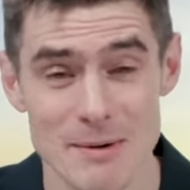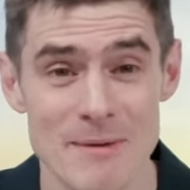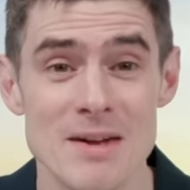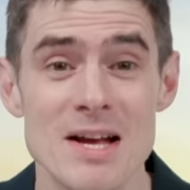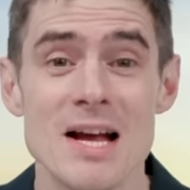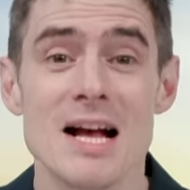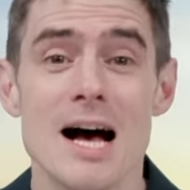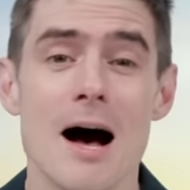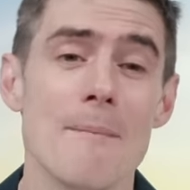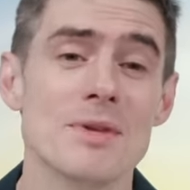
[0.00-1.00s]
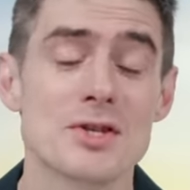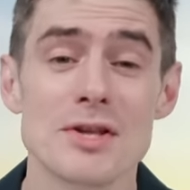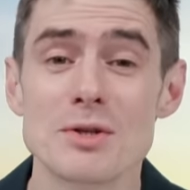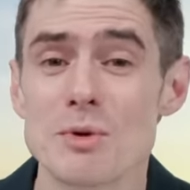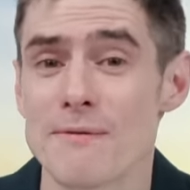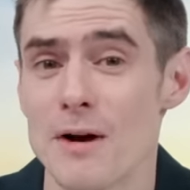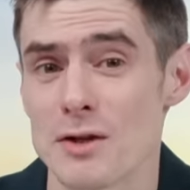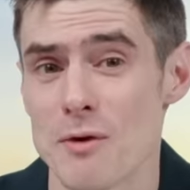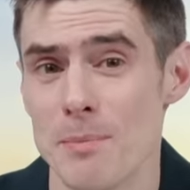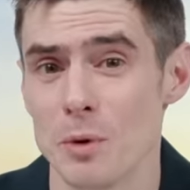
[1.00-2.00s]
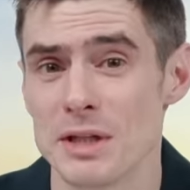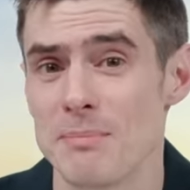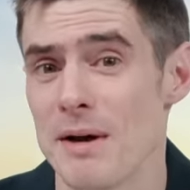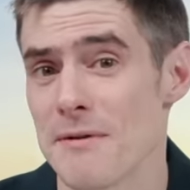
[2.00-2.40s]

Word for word: Anyway, um, so this was first reported by